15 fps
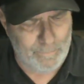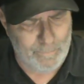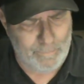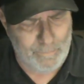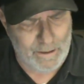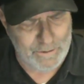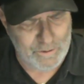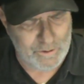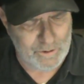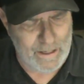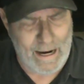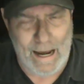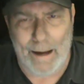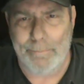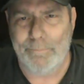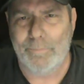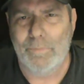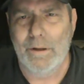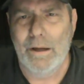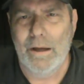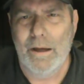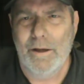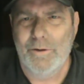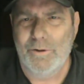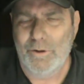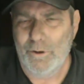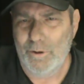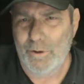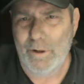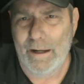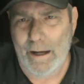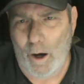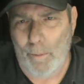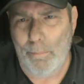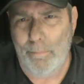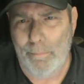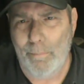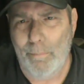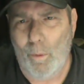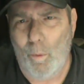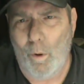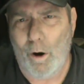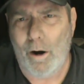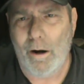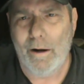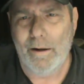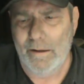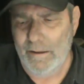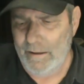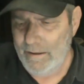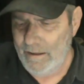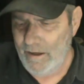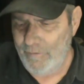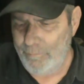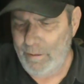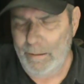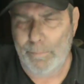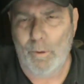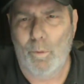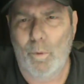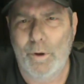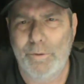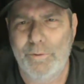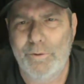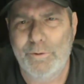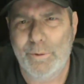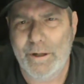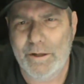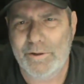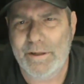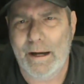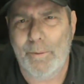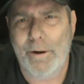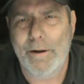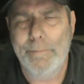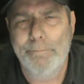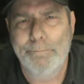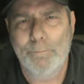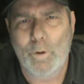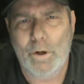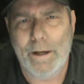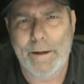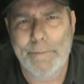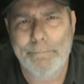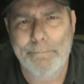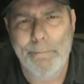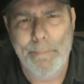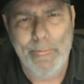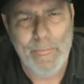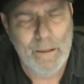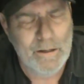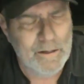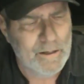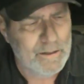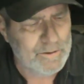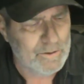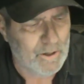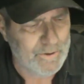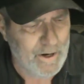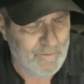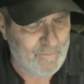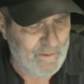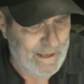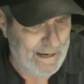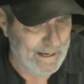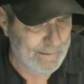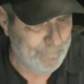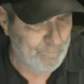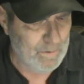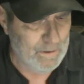much apt to help more if people would treat us that way. Okay, so enough of that.